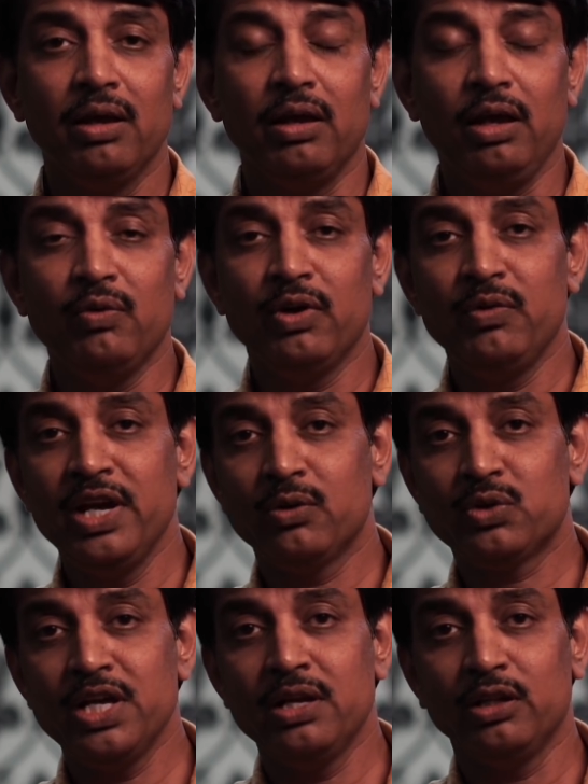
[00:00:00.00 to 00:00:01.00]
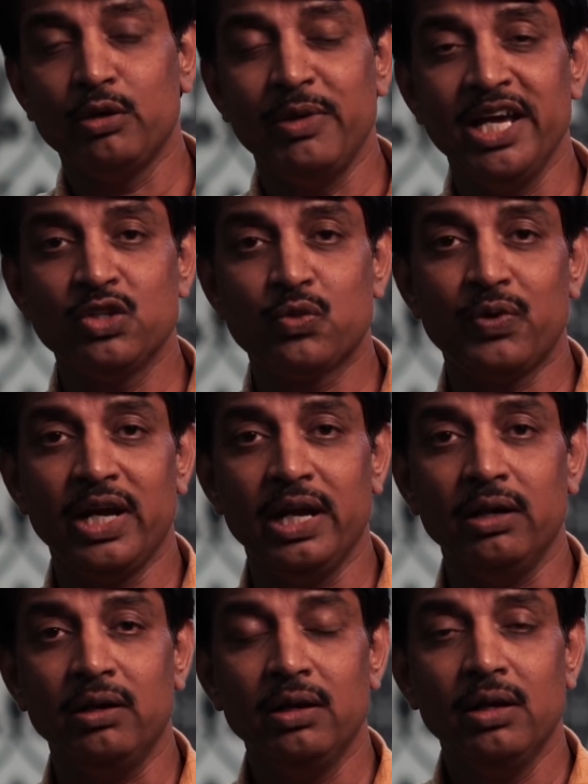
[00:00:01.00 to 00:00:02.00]
Even we have seen on the mains
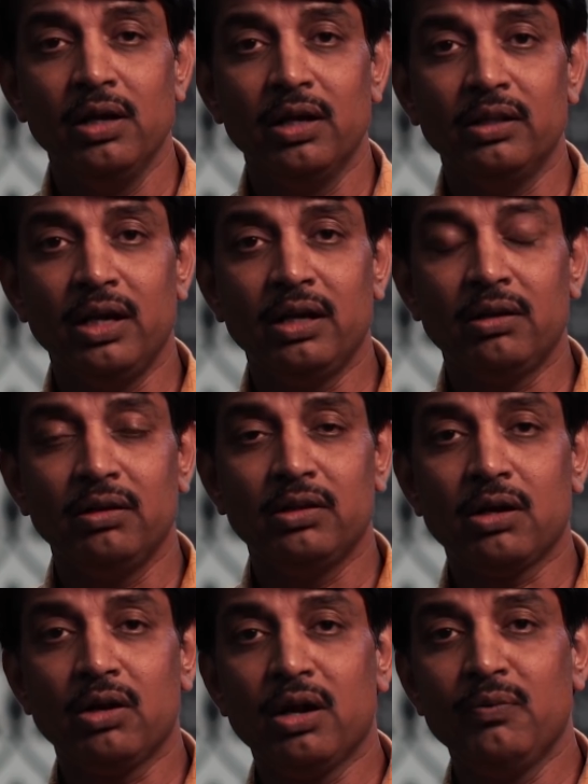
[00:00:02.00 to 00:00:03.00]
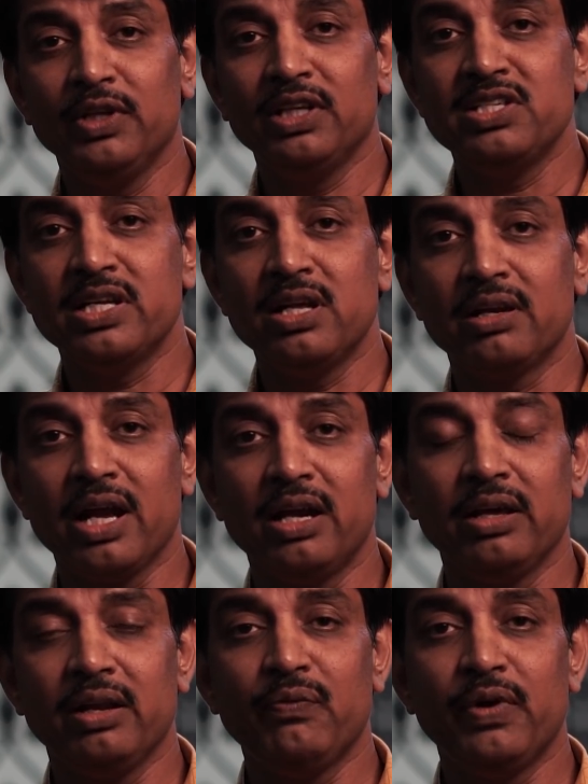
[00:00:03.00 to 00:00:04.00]
front that the cutoff on the general
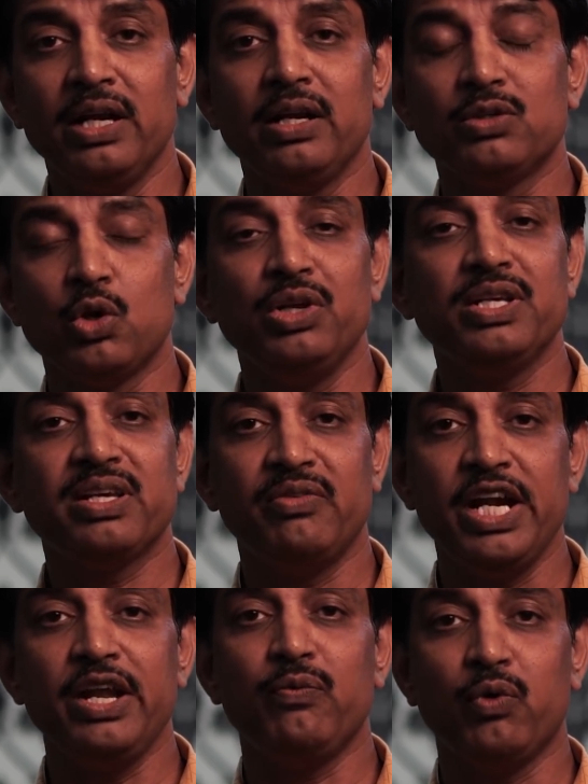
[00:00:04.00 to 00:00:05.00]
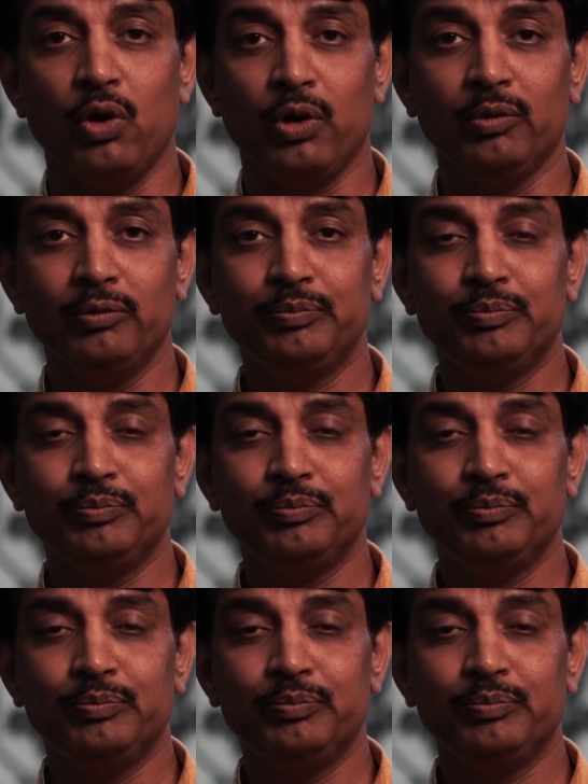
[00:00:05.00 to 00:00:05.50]
category front is only 74.